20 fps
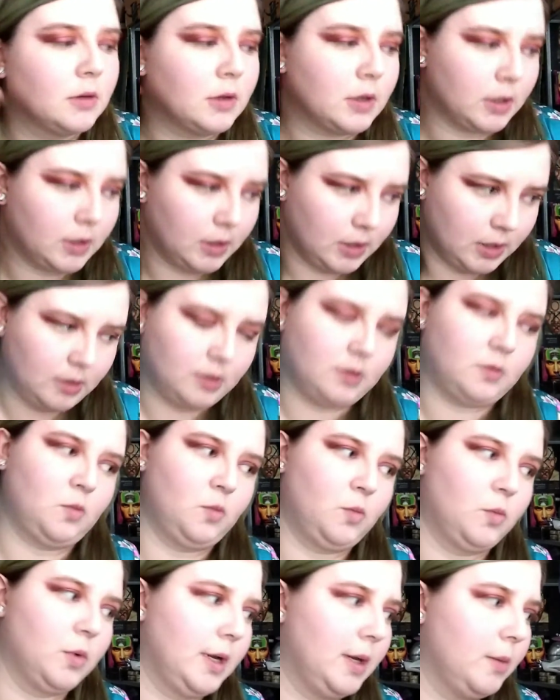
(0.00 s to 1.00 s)
I got
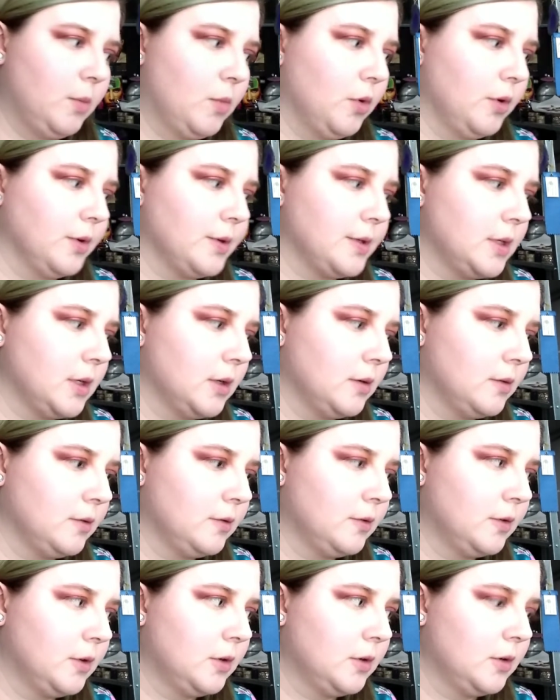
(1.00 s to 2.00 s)
way more
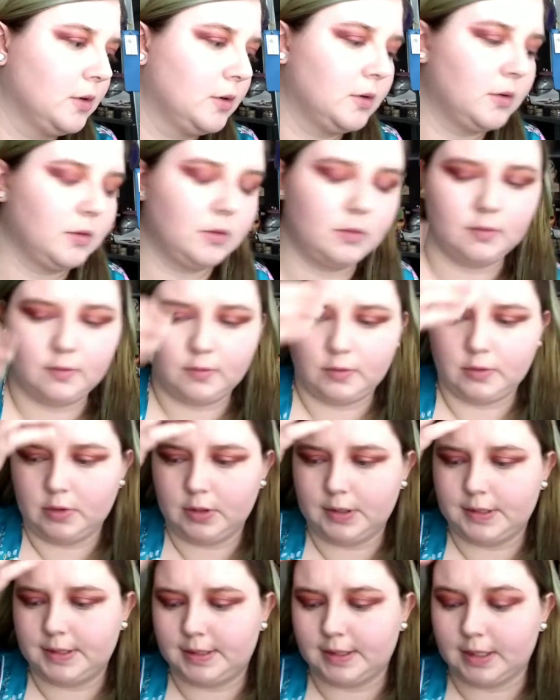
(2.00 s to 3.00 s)
stuff for
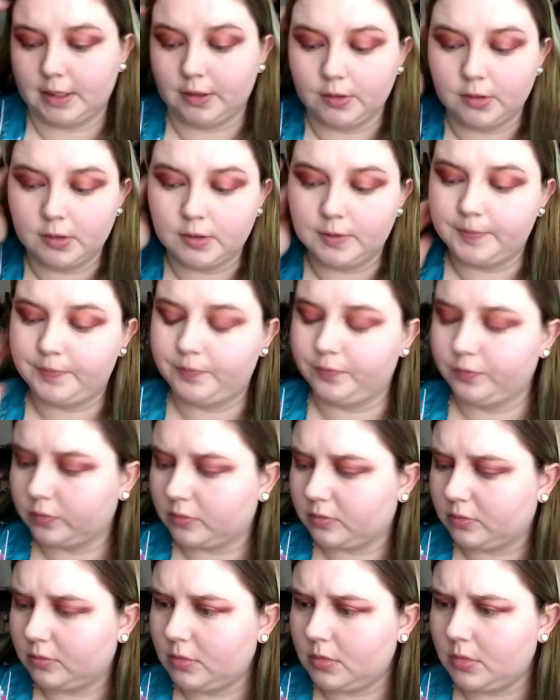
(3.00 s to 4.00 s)
this sale
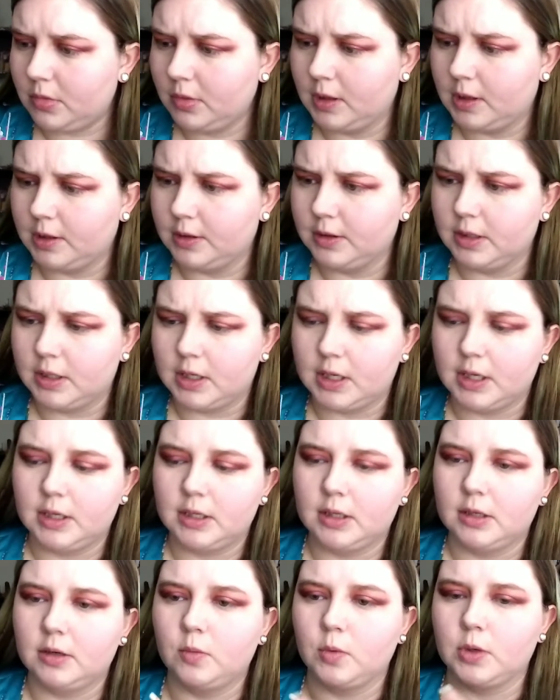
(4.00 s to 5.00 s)
than I
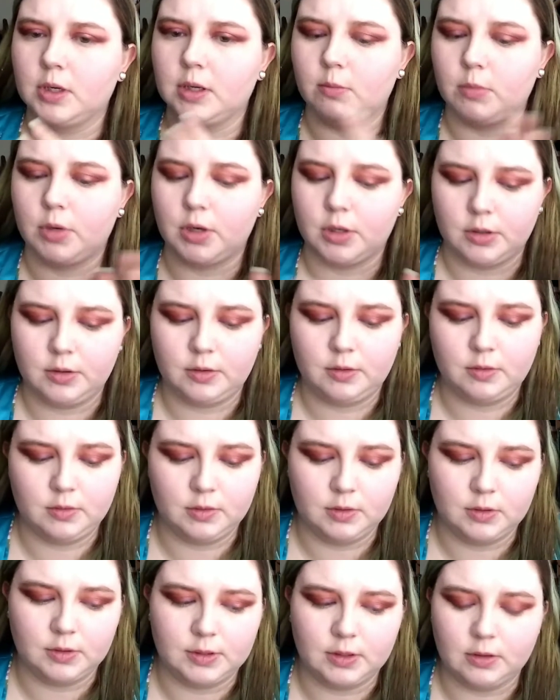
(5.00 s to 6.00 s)
did when I bought
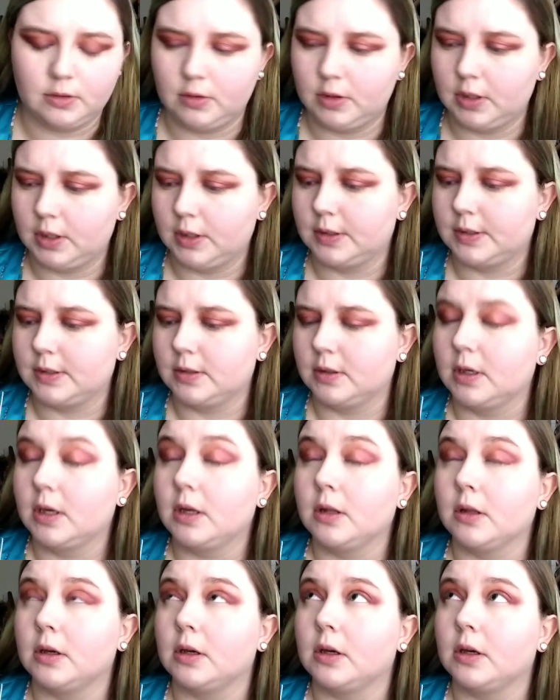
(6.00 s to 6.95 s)
those other things. So I got